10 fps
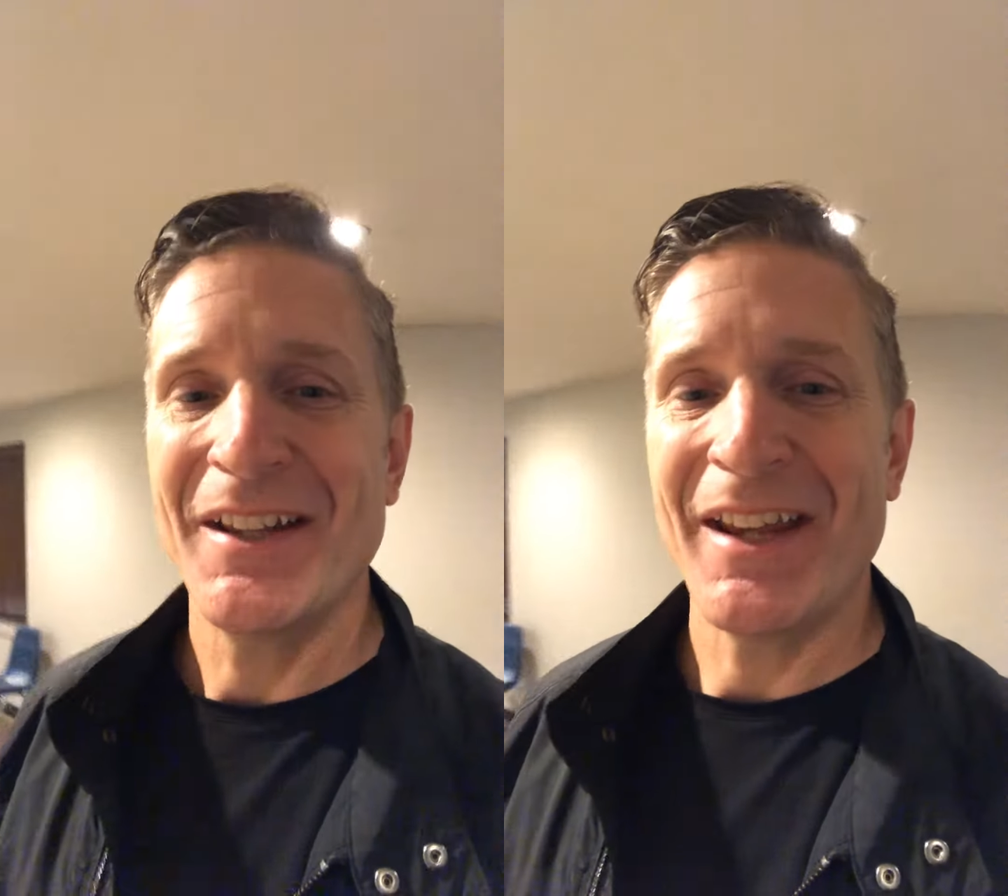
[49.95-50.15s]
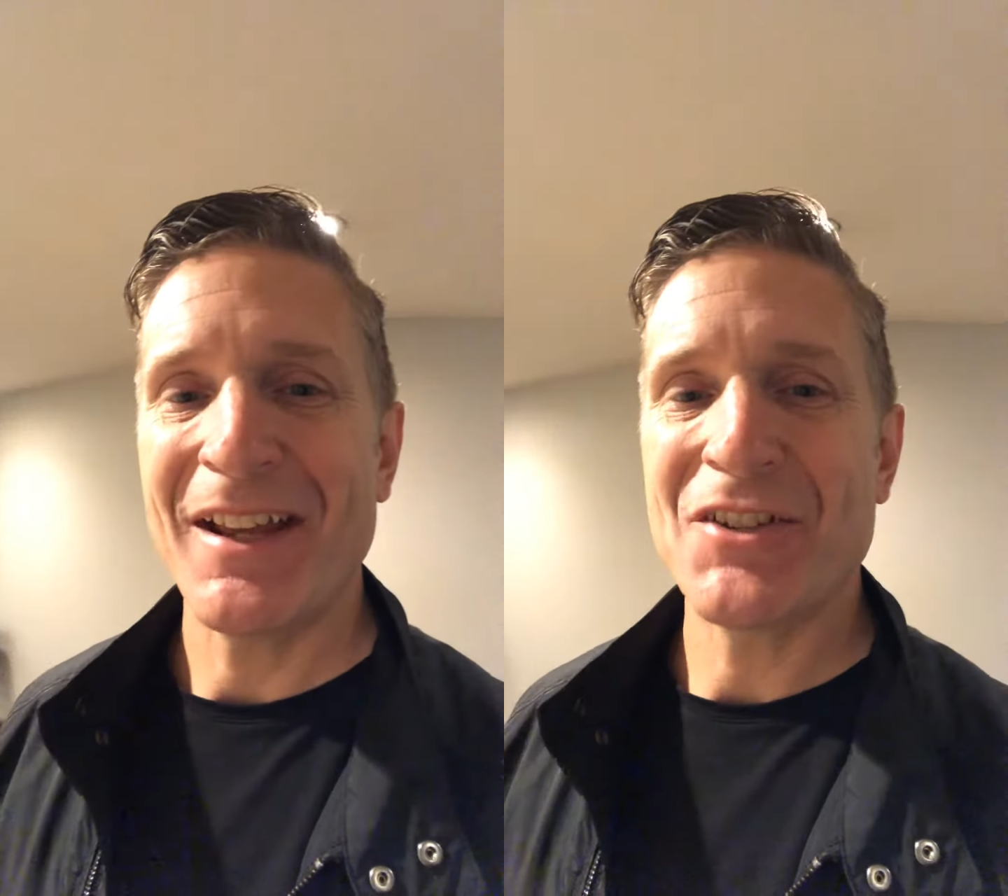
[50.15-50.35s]

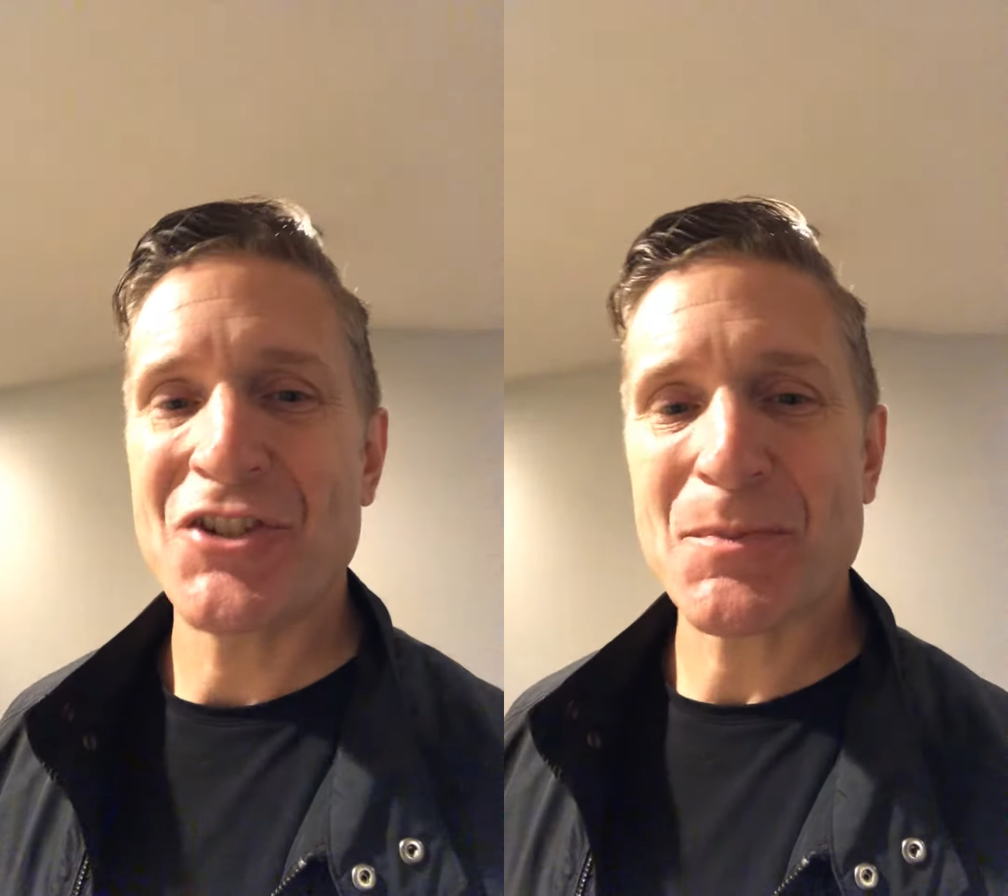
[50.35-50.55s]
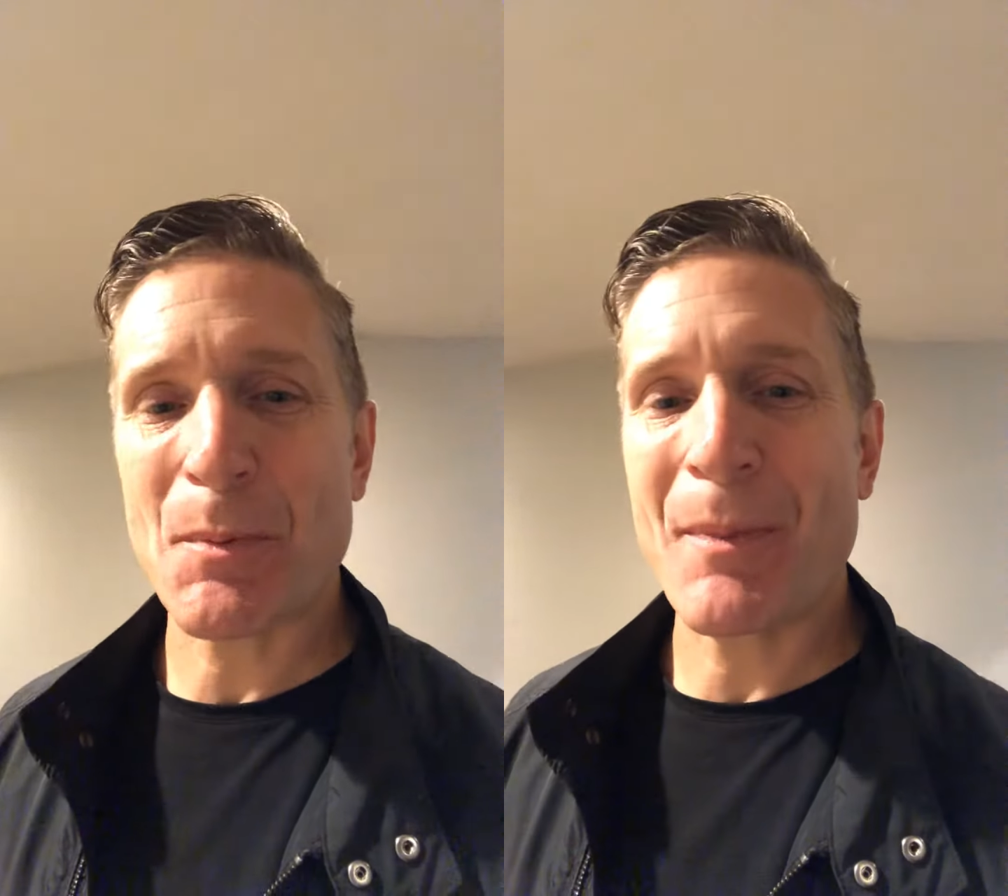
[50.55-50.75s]
and
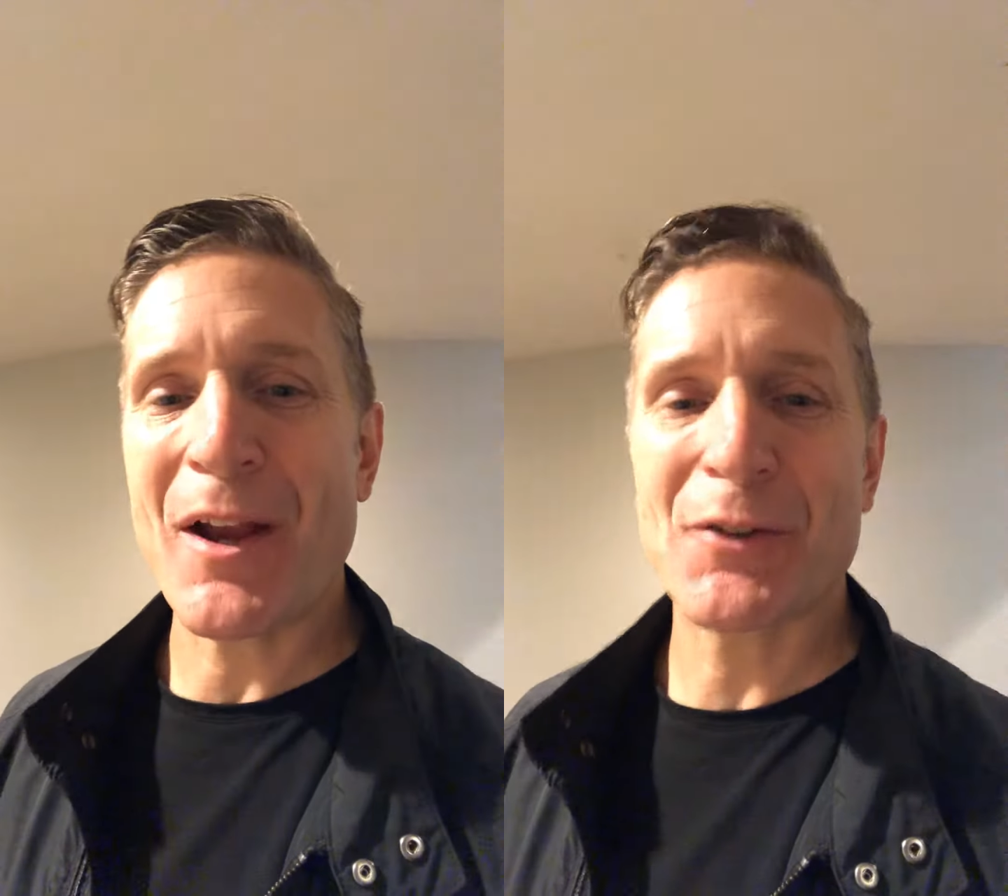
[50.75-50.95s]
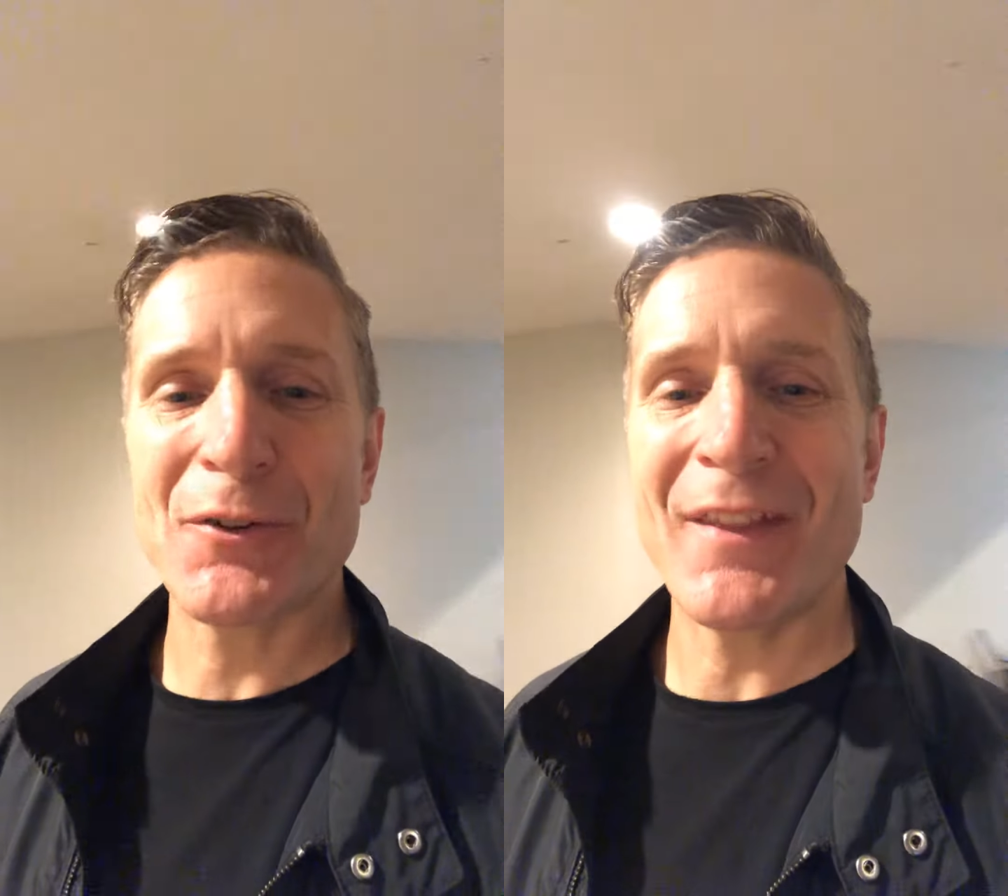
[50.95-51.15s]
just
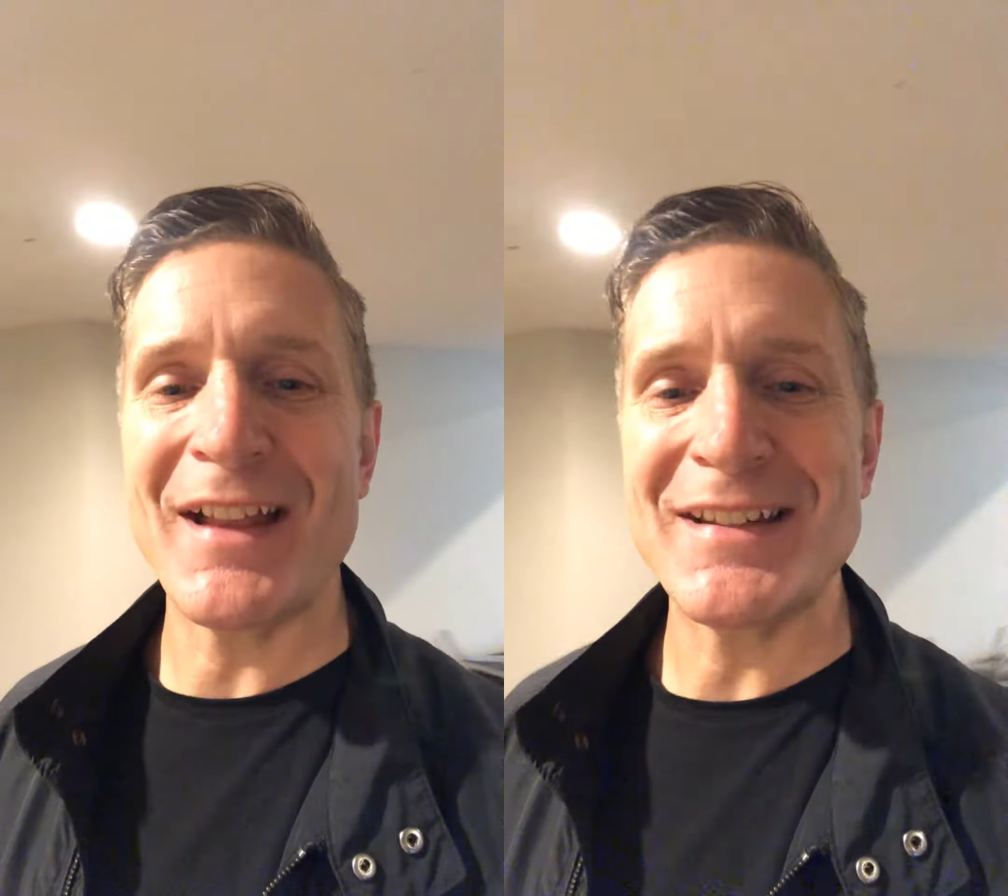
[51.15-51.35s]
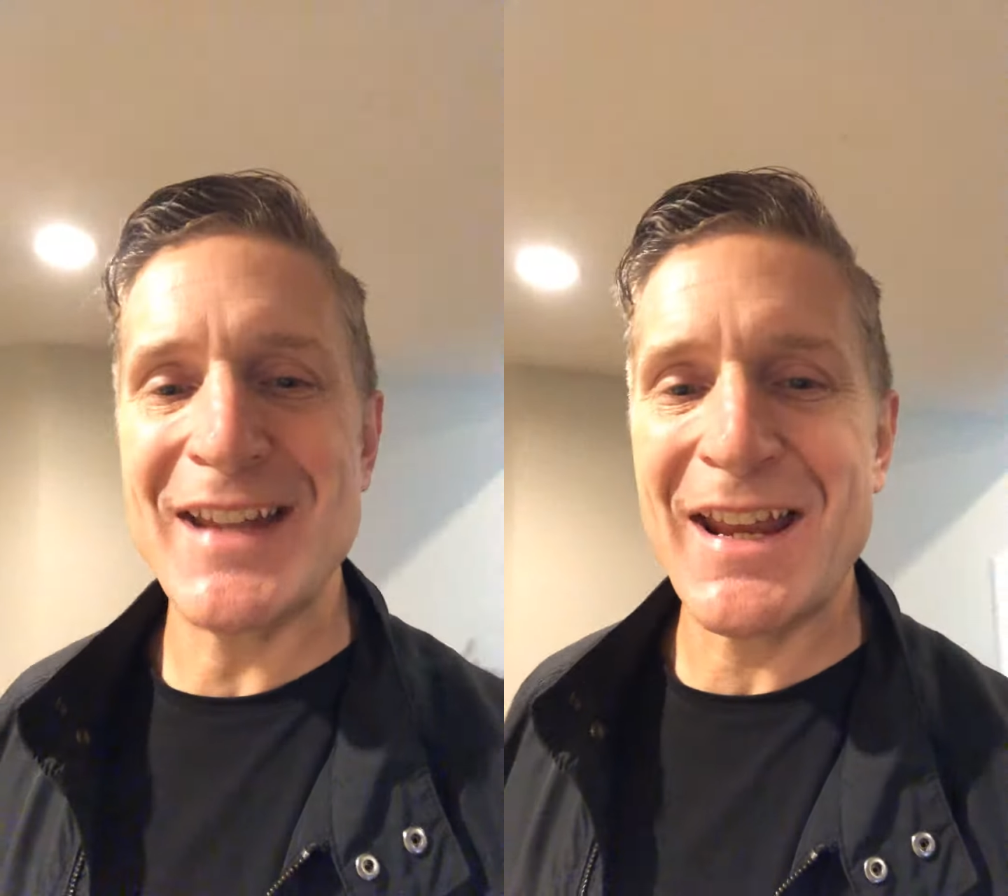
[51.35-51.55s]
preparing for
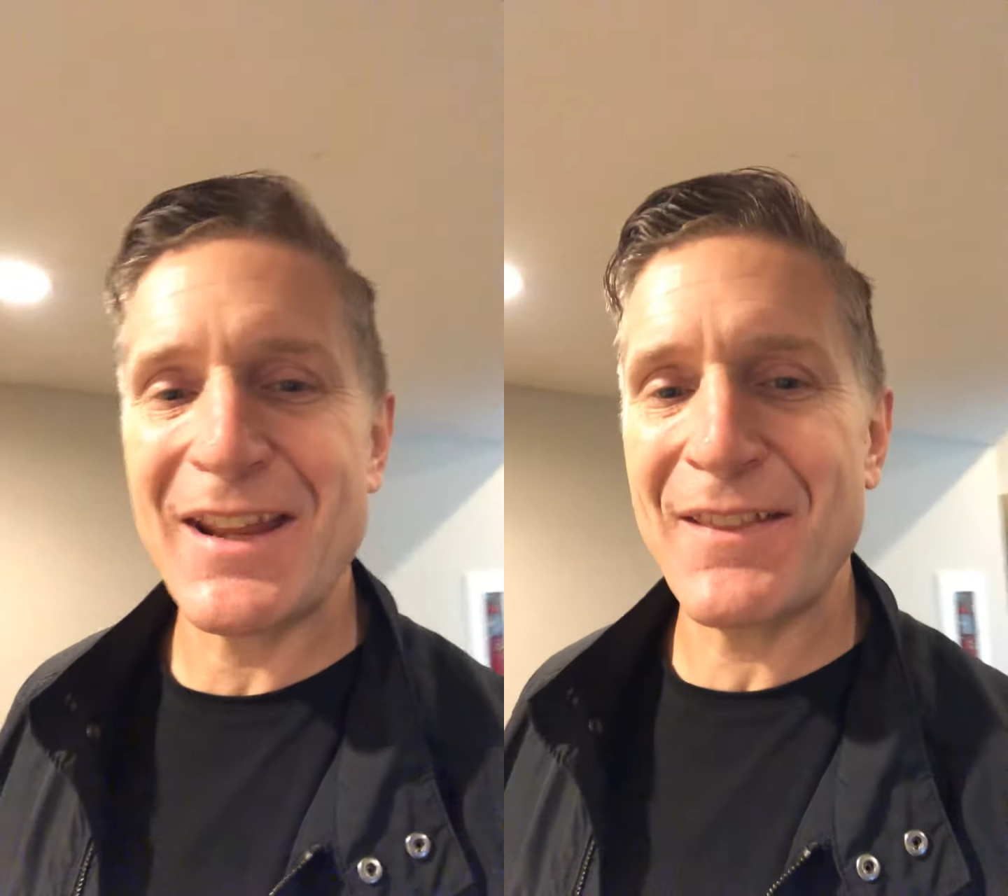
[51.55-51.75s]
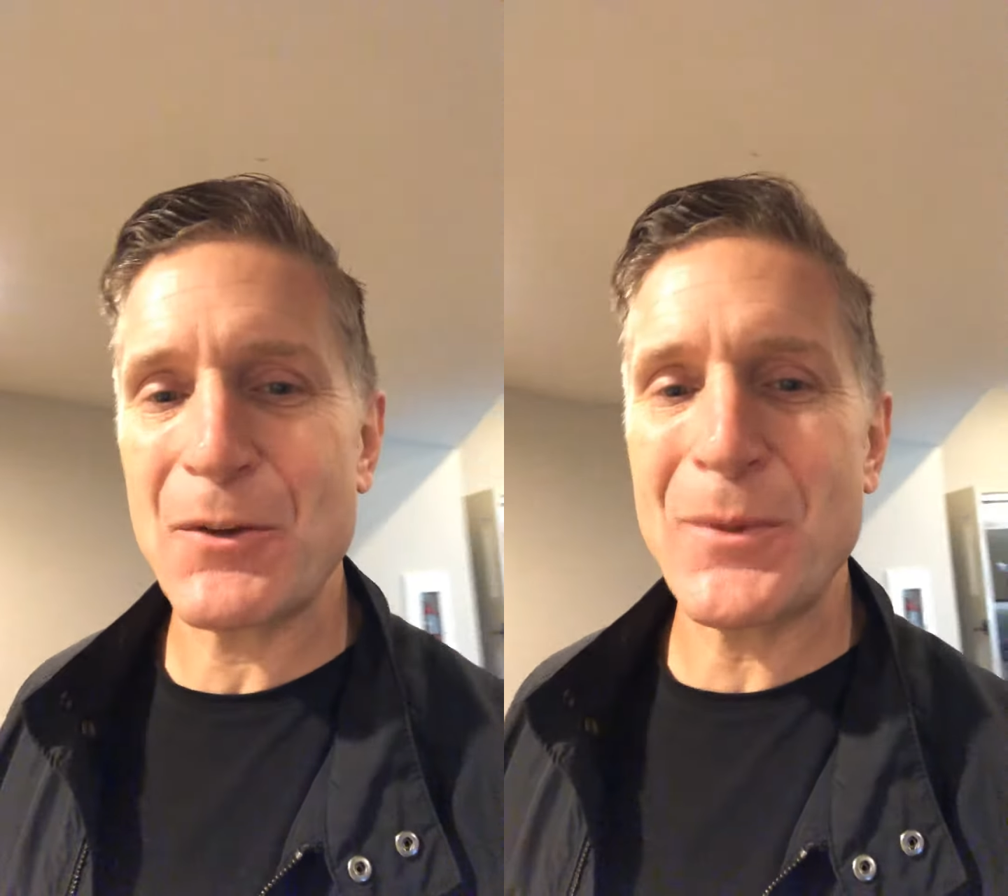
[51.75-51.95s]
that
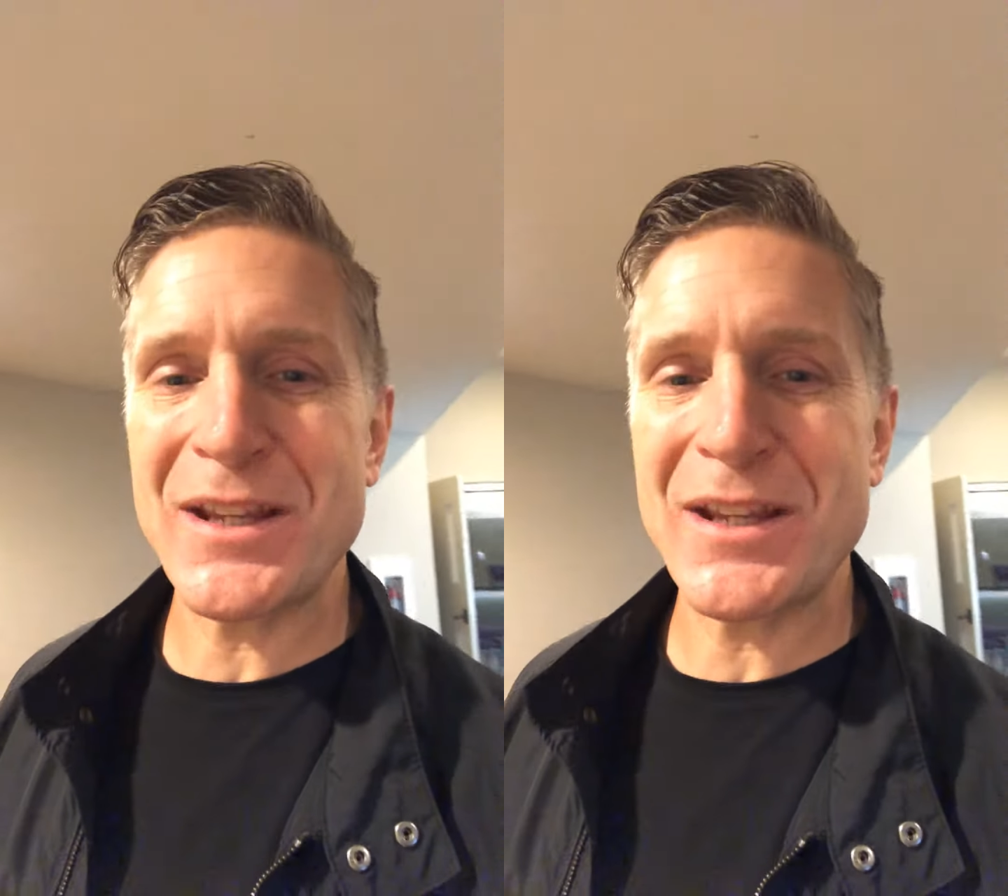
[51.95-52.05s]
day that we